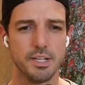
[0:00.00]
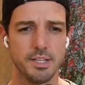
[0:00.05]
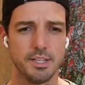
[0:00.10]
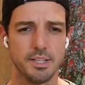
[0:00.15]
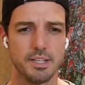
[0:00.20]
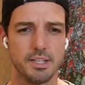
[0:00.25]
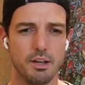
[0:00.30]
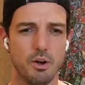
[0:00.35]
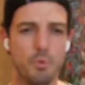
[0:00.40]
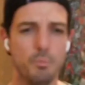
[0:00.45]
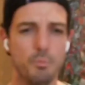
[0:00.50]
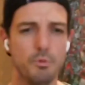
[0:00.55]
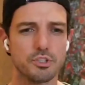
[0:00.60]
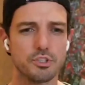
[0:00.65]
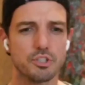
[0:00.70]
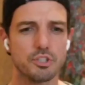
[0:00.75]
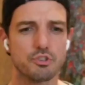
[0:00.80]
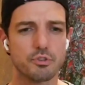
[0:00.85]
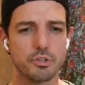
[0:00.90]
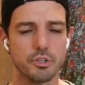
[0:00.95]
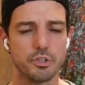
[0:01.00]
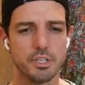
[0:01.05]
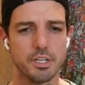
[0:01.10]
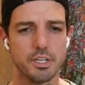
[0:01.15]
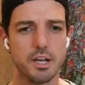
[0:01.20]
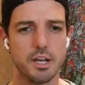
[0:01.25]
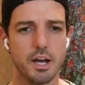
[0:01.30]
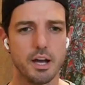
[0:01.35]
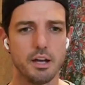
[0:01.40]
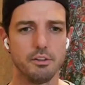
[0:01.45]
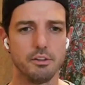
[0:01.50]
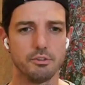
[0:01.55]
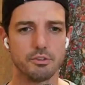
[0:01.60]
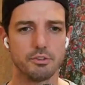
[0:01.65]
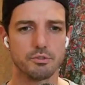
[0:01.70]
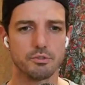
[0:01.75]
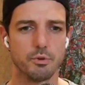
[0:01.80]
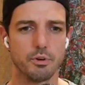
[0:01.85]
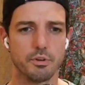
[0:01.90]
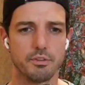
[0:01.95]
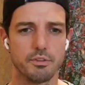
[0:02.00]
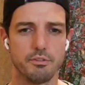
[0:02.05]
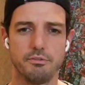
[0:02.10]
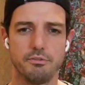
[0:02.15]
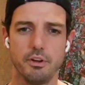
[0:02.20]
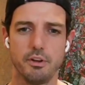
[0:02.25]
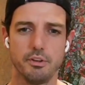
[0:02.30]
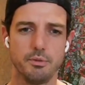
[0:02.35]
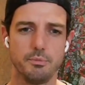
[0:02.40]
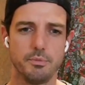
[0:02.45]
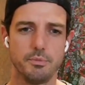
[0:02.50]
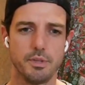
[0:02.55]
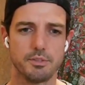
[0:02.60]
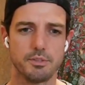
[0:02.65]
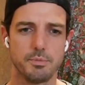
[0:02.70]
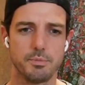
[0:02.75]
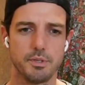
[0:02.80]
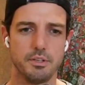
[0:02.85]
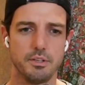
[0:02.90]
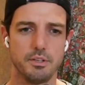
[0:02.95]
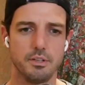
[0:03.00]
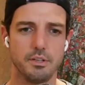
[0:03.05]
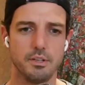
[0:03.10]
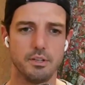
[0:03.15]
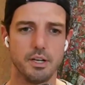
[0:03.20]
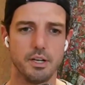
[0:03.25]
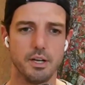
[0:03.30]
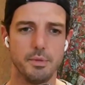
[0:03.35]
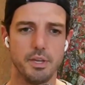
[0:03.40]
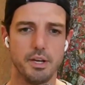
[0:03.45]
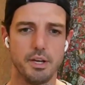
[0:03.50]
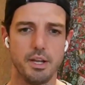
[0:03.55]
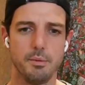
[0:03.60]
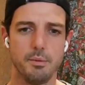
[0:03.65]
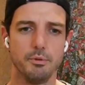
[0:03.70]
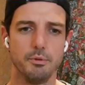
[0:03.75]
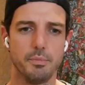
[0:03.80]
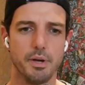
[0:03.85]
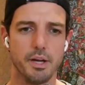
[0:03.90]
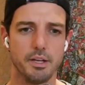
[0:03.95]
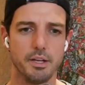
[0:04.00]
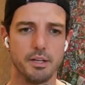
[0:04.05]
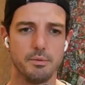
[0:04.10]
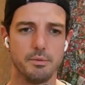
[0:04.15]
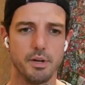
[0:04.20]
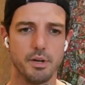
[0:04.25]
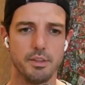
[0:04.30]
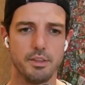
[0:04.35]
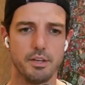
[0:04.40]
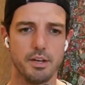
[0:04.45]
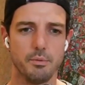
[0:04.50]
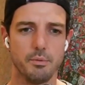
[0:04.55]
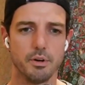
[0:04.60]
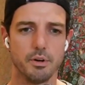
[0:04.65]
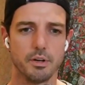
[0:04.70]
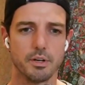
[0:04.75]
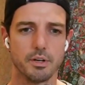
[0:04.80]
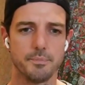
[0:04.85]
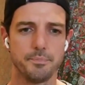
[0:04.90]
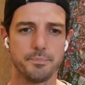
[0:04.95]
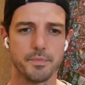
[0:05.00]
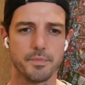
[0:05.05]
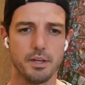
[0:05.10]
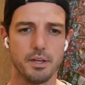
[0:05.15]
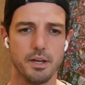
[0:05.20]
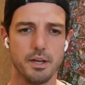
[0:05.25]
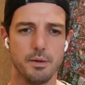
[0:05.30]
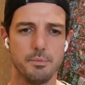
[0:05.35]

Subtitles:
almost $1 trillion worth of volume that's been enabled by the network. And